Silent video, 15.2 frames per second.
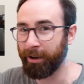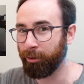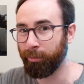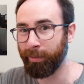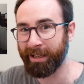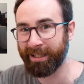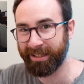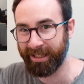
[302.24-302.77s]
all
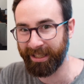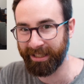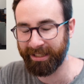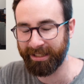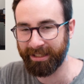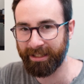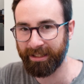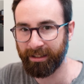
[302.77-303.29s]
my
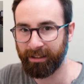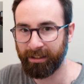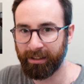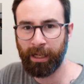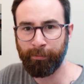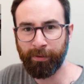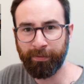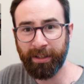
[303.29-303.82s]
scenes.
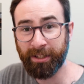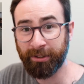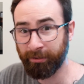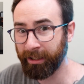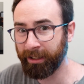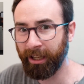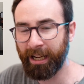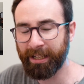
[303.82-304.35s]
And with these
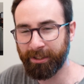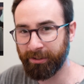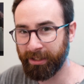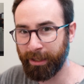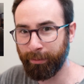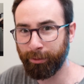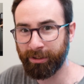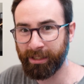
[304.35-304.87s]
3 lights, I was
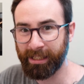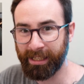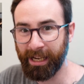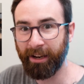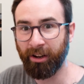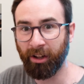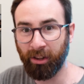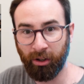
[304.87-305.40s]
able to
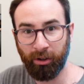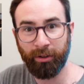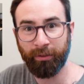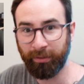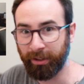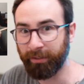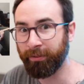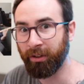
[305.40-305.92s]
get a lot
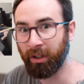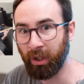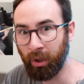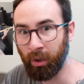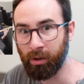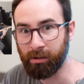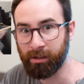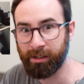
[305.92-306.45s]
of different
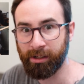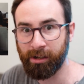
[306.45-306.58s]
looks.